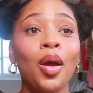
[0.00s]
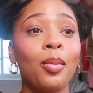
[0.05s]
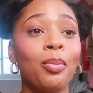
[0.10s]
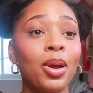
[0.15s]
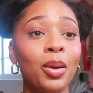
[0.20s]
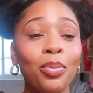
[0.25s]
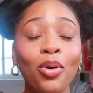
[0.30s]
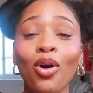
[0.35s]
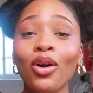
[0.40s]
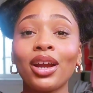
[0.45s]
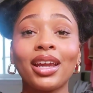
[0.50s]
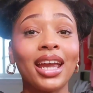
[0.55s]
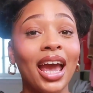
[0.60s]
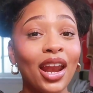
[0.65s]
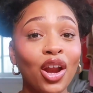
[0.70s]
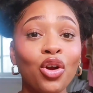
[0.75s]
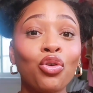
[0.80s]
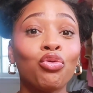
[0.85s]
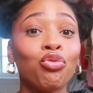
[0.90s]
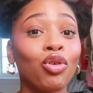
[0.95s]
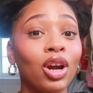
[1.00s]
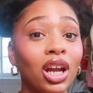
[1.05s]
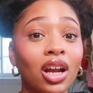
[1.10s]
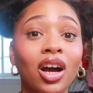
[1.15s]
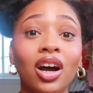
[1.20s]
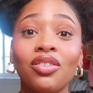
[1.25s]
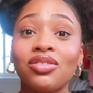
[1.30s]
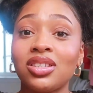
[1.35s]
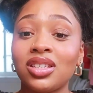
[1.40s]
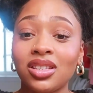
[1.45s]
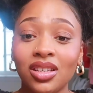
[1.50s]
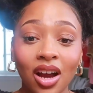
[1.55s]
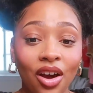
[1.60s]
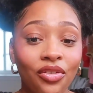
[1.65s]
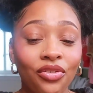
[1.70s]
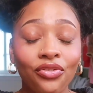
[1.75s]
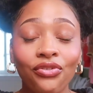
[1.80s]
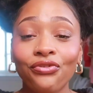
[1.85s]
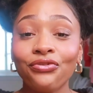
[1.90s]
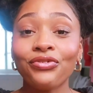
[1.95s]
people are getting rid of
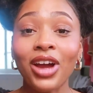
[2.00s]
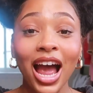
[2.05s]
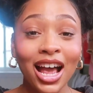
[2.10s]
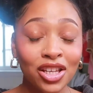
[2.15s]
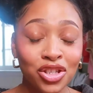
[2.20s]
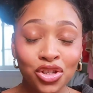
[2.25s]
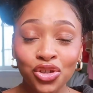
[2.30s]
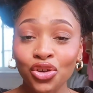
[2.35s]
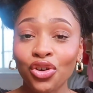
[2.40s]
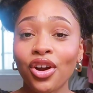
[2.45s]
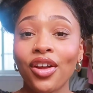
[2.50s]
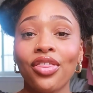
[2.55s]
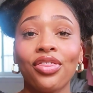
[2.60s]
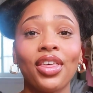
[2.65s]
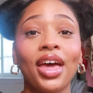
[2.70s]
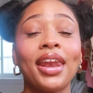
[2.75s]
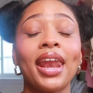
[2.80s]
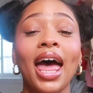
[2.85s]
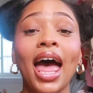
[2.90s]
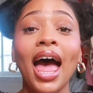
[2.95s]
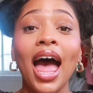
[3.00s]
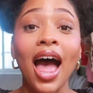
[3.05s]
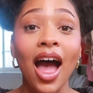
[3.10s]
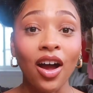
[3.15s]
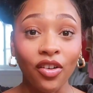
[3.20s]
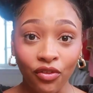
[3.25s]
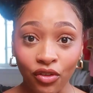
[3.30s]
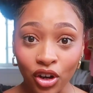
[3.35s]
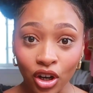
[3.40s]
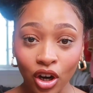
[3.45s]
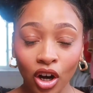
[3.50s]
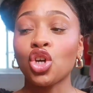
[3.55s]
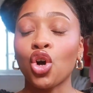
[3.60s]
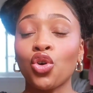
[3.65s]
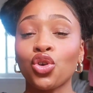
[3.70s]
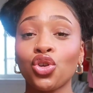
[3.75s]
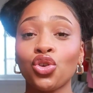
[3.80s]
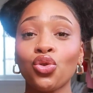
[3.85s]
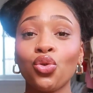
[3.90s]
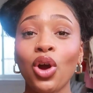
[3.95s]
stuff faster than ever,
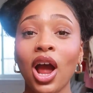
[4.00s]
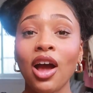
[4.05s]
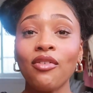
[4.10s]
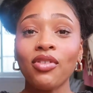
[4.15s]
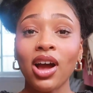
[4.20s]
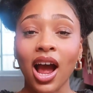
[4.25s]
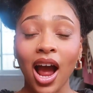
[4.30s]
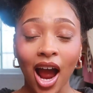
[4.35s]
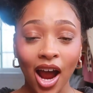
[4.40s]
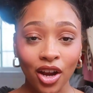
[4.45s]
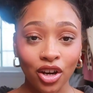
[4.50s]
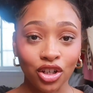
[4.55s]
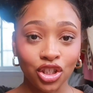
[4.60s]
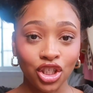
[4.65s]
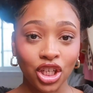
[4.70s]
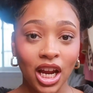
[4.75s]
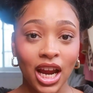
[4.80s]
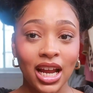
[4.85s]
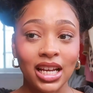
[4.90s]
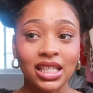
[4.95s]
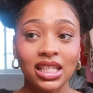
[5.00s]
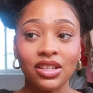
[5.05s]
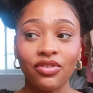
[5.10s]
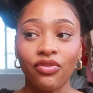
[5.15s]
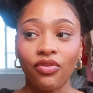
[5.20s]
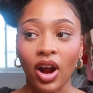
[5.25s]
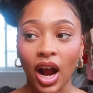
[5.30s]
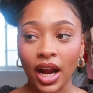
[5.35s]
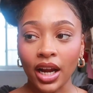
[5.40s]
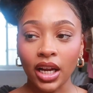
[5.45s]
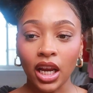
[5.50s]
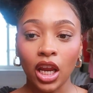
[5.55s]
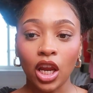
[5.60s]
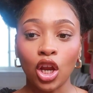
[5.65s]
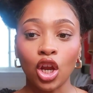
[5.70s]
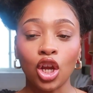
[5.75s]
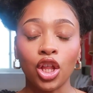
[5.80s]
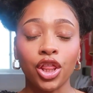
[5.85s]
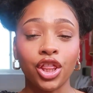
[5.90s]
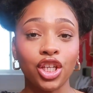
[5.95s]
so you have a higher chance
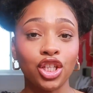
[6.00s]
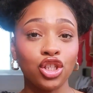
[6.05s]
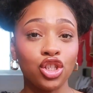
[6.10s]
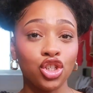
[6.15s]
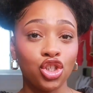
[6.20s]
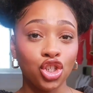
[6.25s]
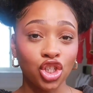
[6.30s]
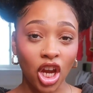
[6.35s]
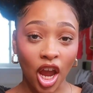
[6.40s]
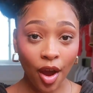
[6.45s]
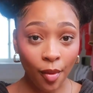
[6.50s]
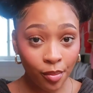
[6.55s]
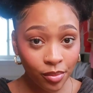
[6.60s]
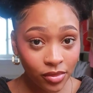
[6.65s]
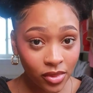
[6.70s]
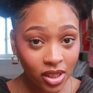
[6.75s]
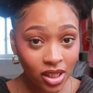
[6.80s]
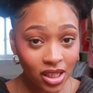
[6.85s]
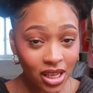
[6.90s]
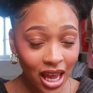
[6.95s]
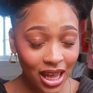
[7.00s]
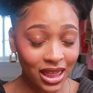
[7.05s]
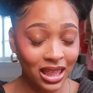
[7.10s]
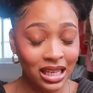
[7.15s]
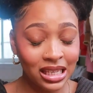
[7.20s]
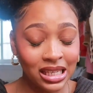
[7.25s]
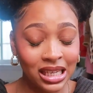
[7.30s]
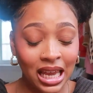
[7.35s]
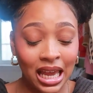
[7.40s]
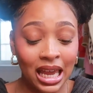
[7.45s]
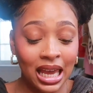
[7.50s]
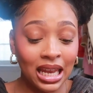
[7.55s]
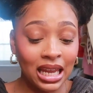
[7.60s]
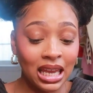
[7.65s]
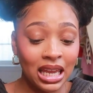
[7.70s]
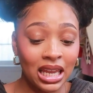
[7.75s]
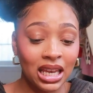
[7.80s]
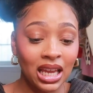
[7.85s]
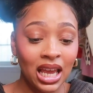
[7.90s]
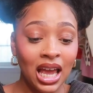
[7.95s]
finding these gems and these
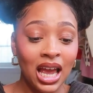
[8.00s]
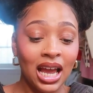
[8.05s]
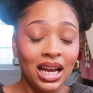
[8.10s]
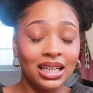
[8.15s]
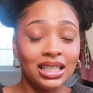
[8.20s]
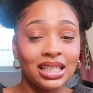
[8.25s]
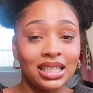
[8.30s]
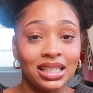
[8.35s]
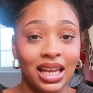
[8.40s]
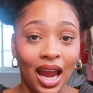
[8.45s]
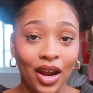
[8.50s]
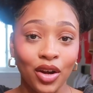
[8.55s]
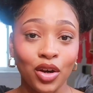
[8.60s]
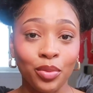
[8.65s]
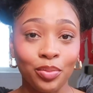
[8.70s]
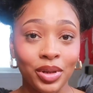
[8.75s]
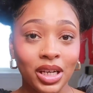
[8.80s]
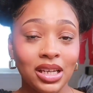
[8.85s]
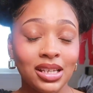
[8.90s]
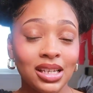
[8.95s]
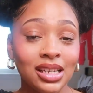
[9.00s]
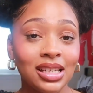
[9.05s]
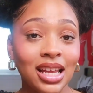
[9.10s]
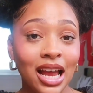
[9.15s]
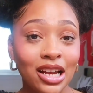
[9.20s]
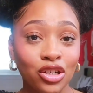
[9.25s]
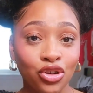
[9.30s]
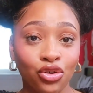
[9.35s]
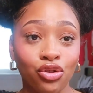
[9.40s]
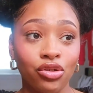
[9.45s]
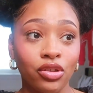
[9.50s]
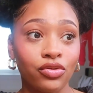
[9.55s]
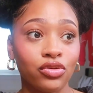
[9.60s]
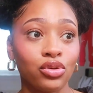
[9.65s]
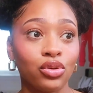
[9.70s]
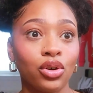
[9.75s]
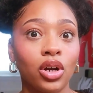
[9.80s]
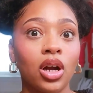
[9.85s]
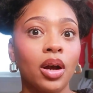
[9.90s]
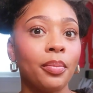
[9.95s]
hidden designer pieces at your thrift
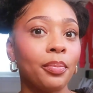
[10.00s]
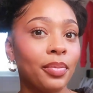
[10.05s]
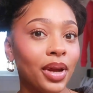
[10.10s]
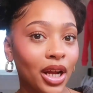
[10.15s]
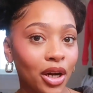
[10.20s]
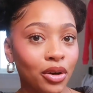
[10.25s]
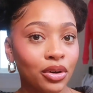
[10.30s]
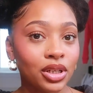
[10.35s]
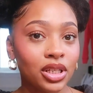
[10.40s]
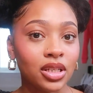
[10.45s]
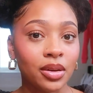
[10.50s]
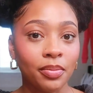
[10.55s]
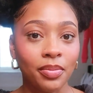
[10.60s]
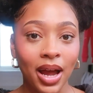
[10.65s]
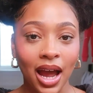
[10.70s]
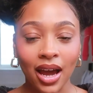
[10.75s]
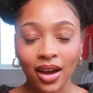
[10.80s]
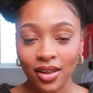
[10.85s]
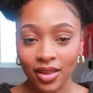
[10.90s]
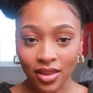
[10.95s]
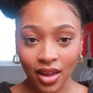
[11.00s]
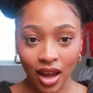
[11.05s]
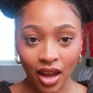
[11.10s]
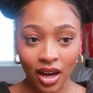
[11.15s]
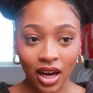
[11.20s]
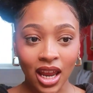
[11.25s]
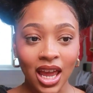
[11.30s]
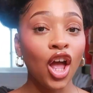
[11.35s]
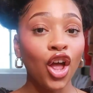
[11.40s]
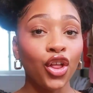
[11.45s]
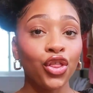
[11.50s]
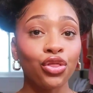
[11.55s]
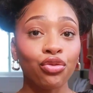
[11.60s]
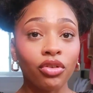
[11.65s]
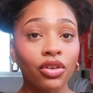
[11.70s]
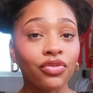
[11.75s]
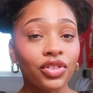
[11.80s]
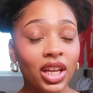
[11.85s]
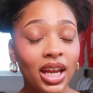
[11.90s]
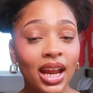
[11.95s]
store compared to back then.
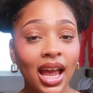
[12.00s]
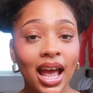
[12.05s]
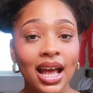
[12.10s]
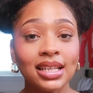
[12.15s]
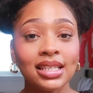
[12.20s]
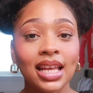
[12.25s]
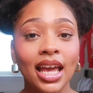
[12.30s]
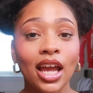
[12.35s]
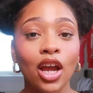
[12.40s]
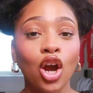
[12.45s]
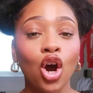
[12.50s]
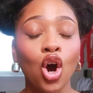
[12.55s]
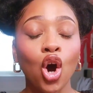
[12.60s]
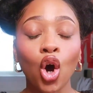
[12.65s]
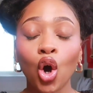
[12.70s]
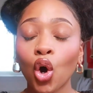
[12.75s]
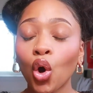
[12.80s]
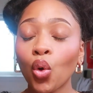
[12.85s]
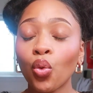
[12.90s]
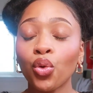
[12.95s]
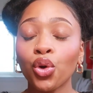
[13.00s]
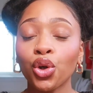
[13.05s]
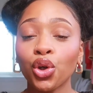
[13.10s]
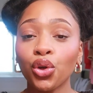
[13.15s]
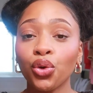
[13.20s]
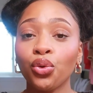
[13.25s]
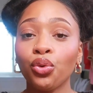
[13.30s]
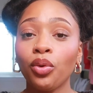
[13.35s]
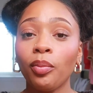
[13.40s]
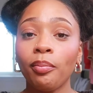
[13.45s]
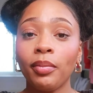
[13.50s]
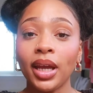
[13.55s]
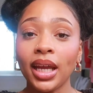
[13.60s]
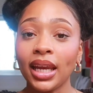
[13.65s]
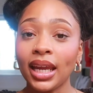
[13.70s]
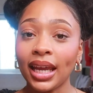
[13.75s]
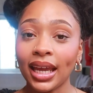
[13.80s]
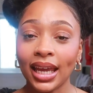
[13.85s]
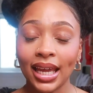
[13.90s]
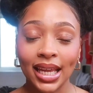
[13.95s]
Thrifting has a whole new
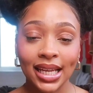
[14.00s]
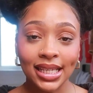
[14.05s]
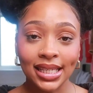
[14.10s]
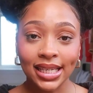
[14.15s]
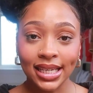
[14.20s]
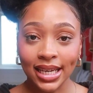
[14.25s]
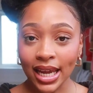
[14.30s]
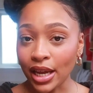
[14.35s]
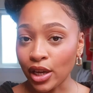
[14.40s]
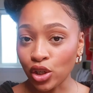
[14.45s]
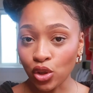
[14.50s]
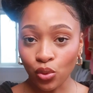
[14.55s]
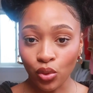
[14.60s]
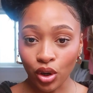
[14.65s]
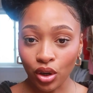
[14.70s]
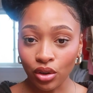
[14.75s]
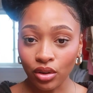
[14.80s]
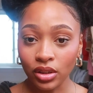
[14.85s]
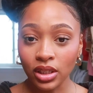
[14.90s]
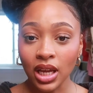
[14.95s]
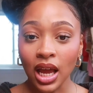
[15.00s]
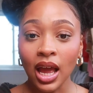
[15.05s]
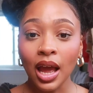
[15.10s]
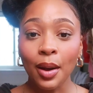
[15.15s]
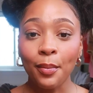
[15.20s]
meaning in today's world.